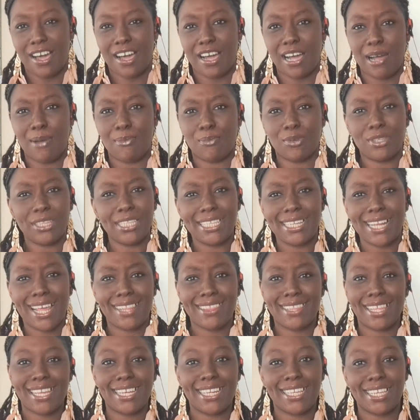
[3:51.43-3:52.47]
Um, really
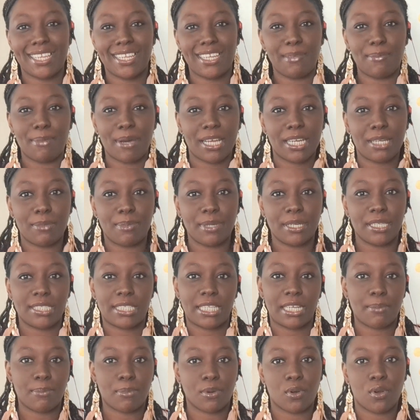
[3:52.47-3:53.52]
not letting anybody put a
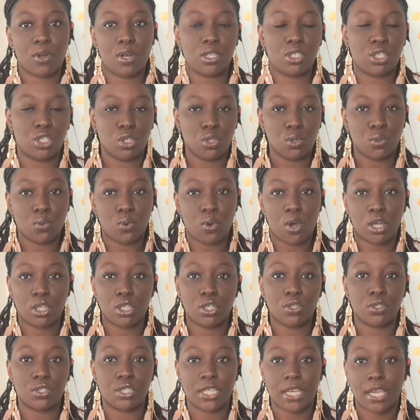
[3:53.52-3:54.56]
damper on you
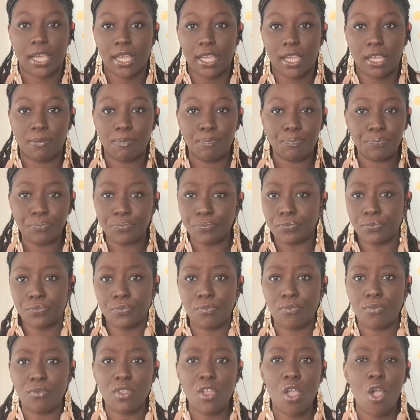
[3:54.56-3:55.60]
on your day
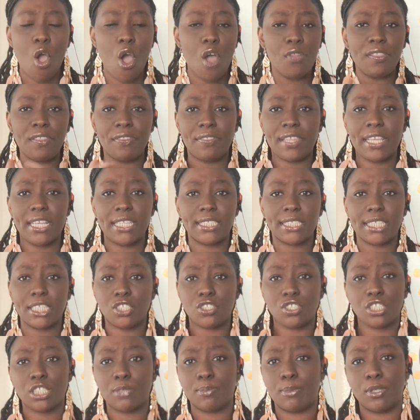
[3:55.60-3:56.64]
on the things
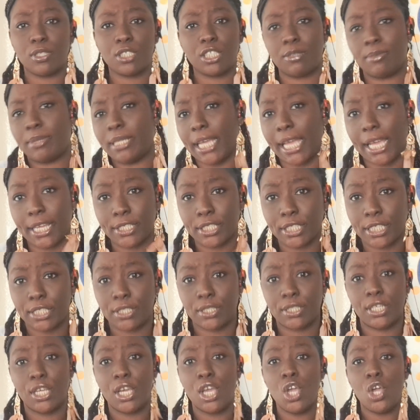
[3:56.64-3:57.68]
that you're supposed to be
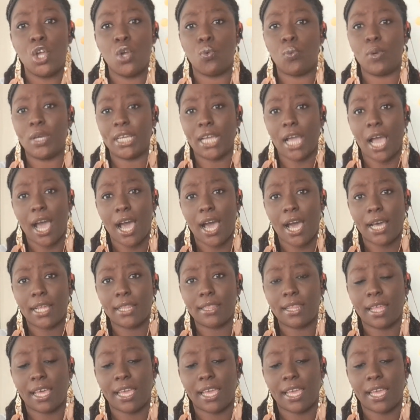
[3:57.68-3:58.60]
handling with God.